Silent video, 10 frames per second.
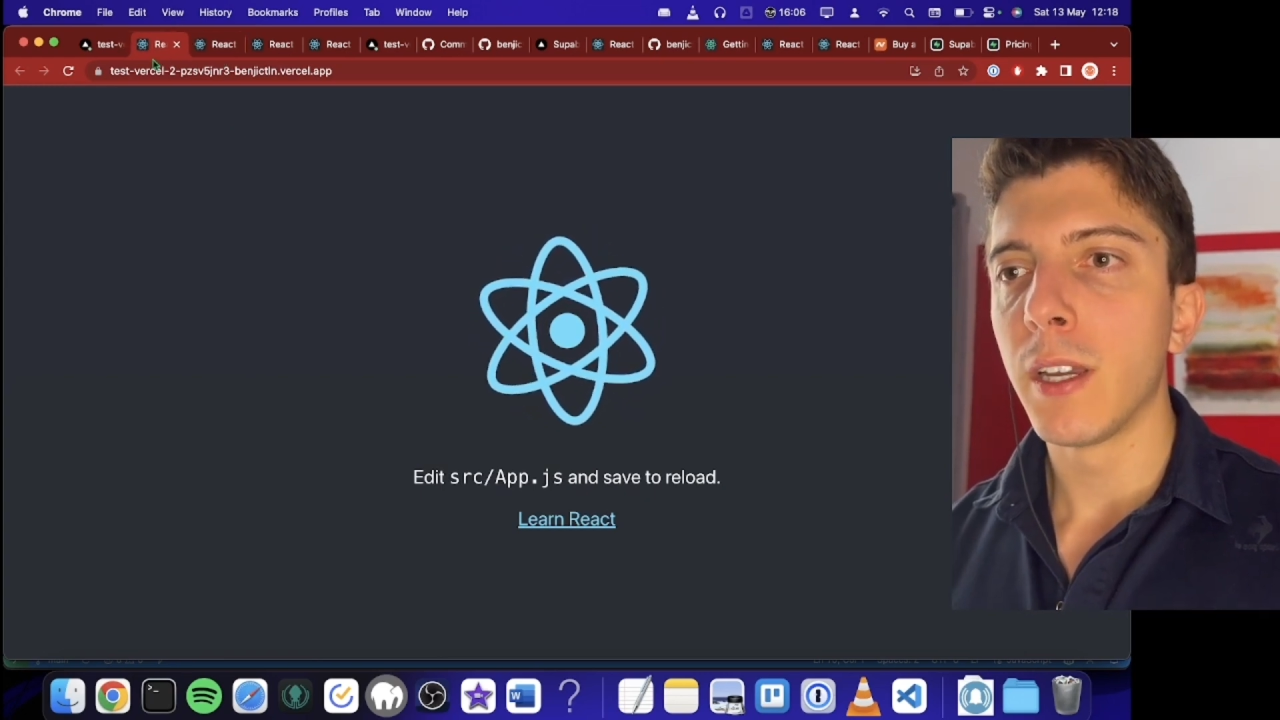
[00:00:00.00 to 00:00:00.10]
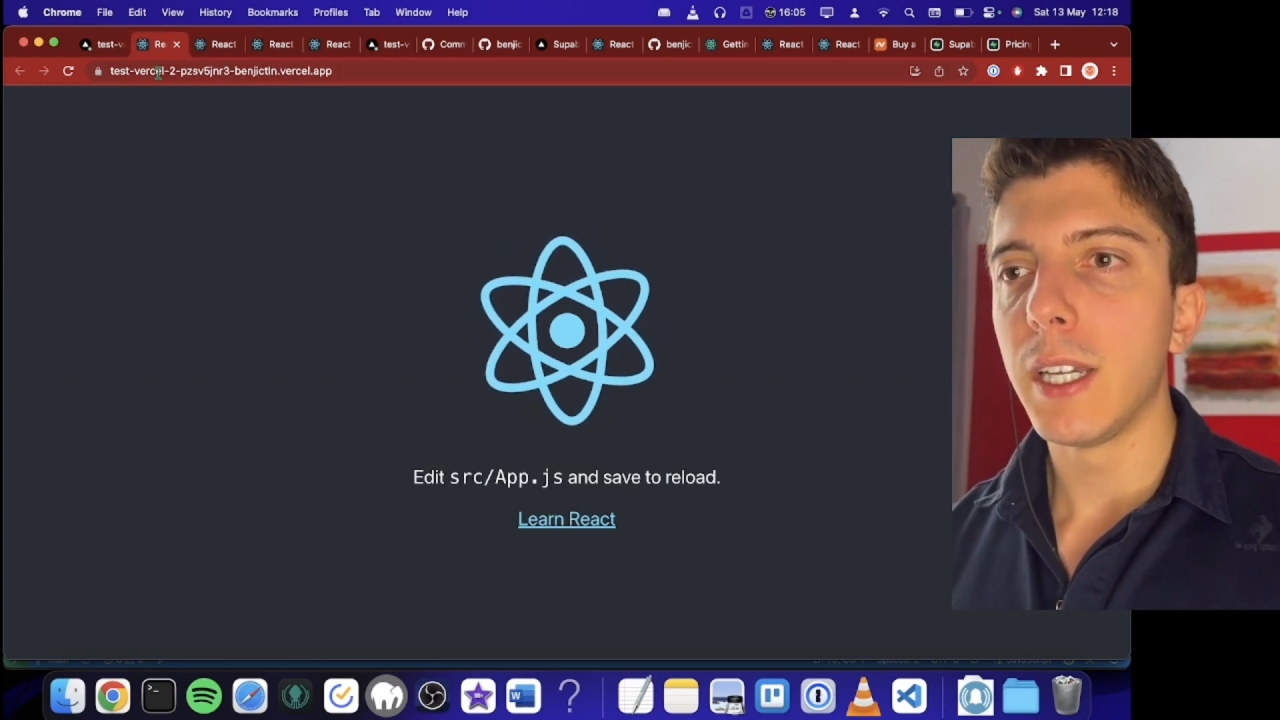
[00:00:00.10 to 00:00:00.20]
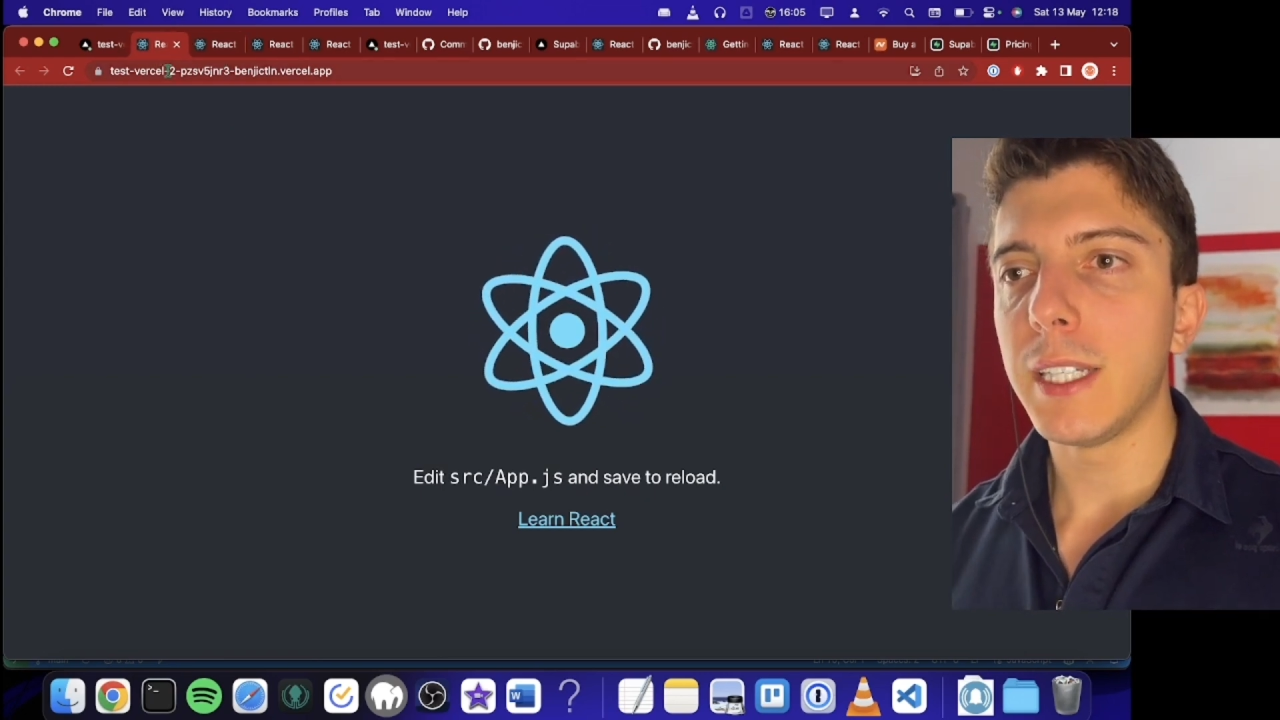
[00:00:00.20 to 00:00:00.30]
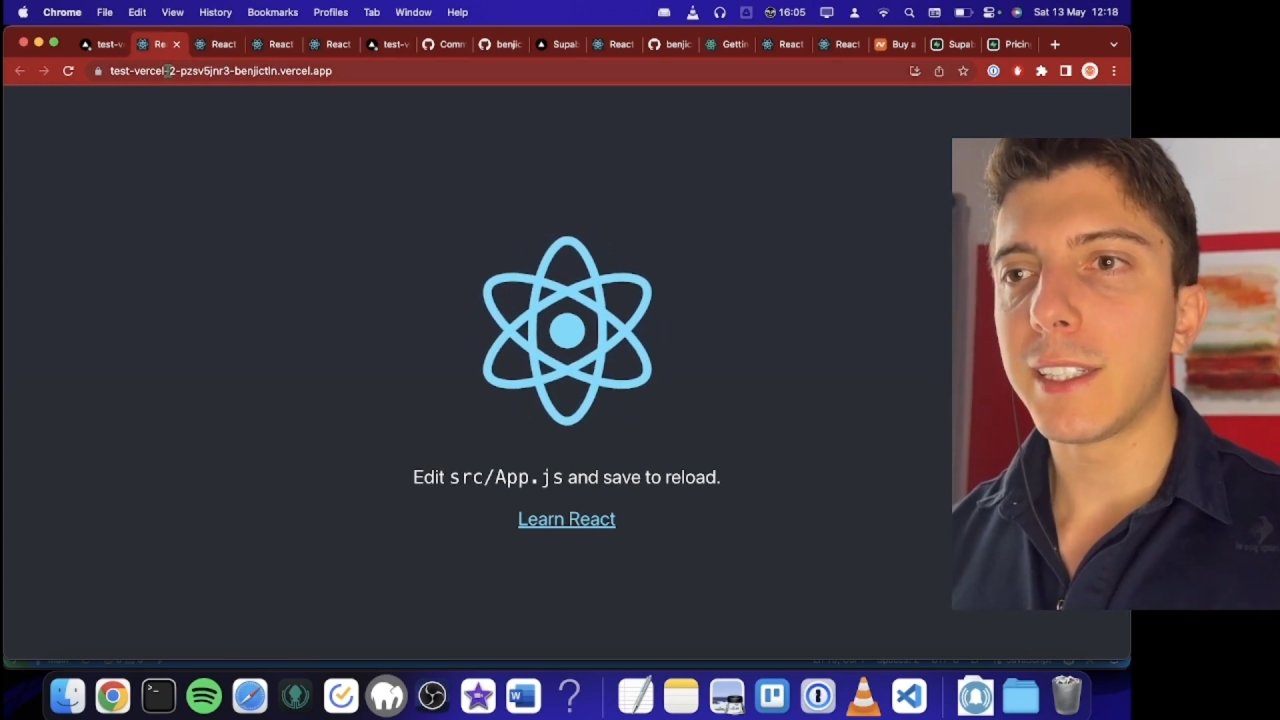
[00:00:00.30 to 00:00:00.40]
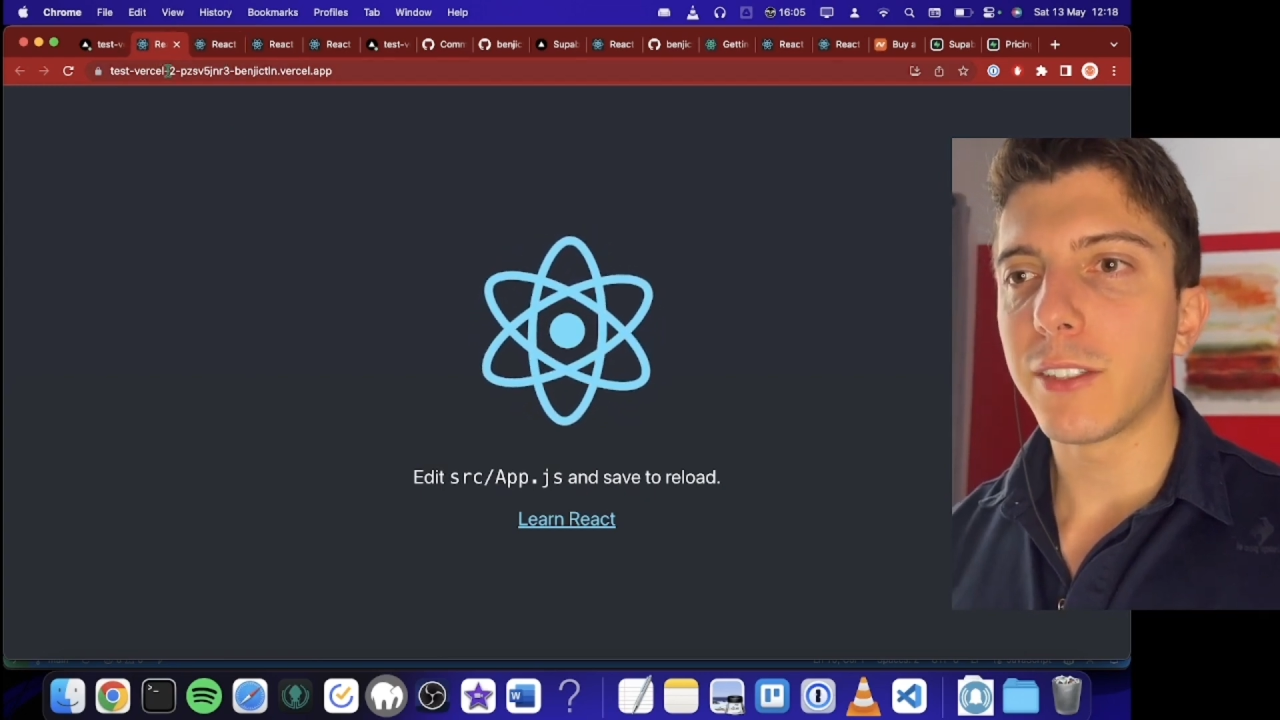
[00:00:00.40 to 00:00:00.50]

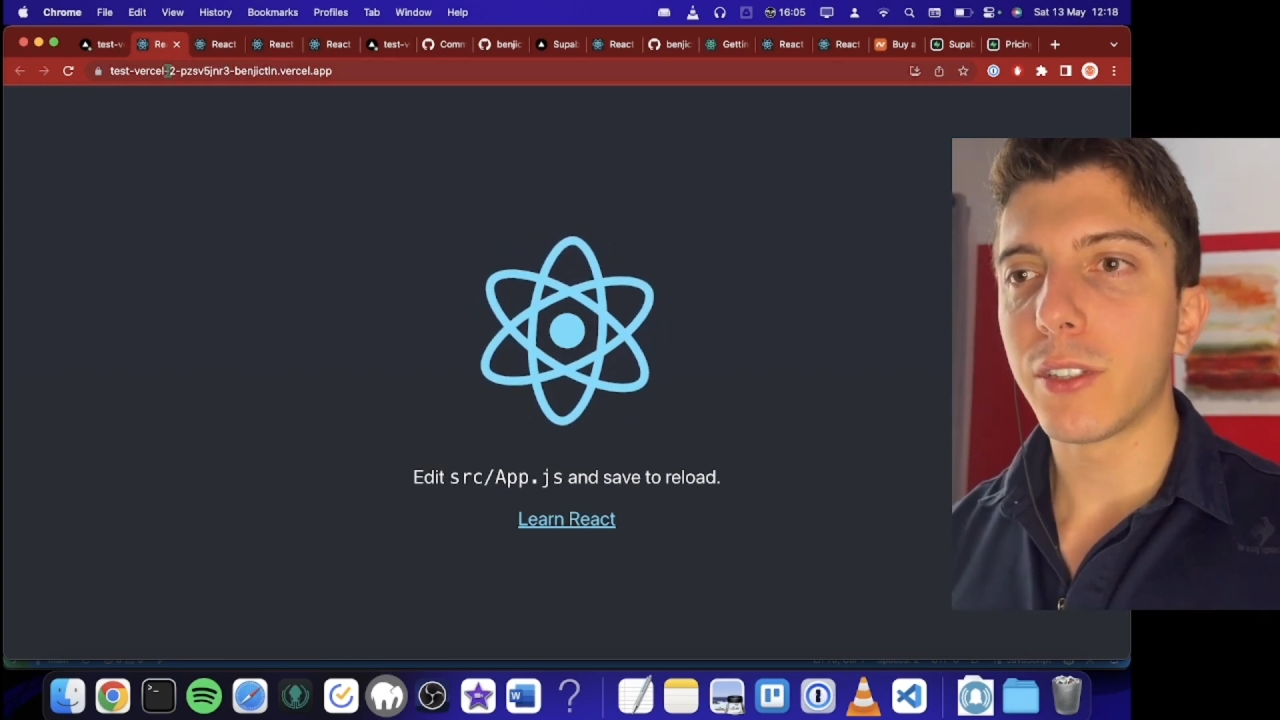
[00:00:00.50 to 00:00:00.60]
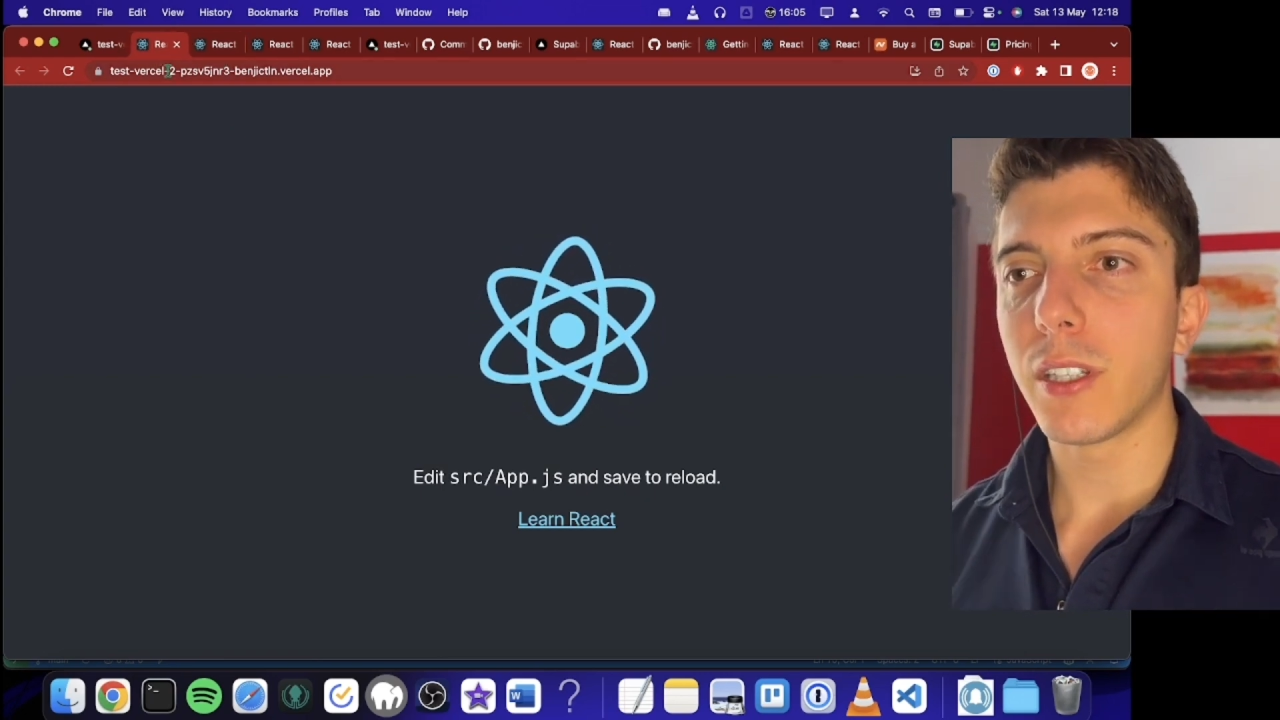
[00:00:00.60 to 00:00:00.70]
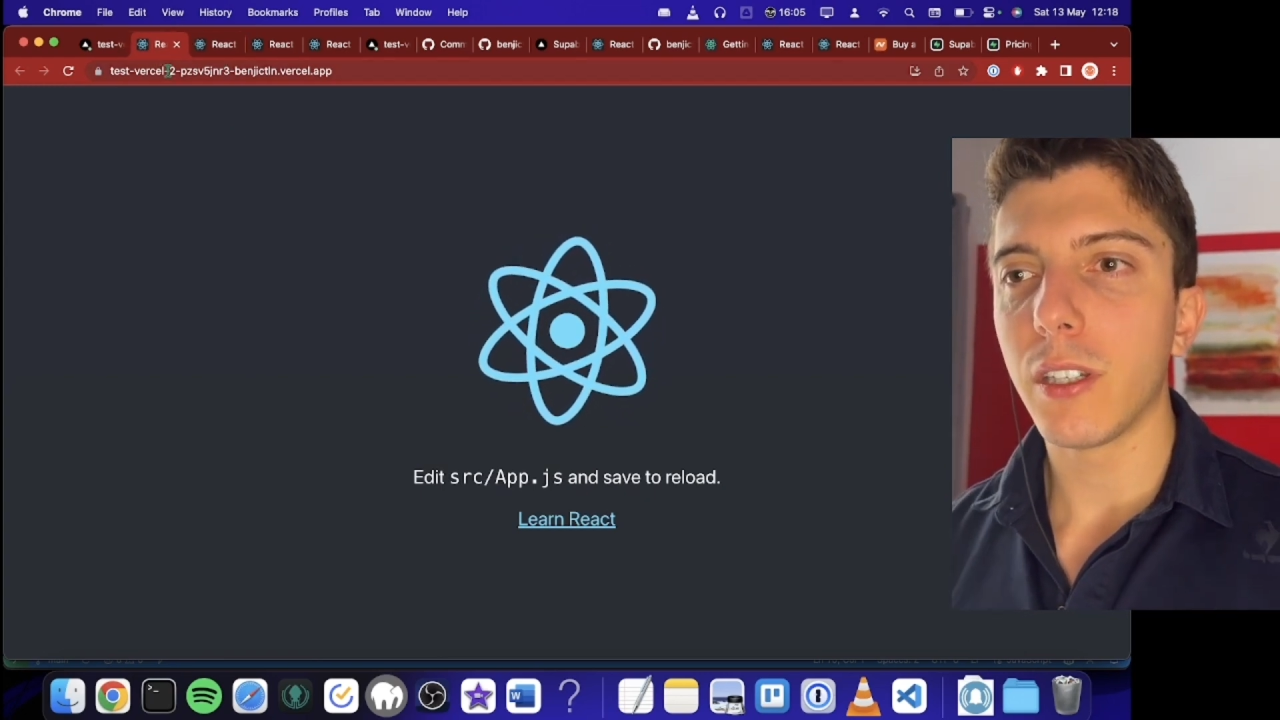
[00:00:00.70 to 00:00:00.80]
it's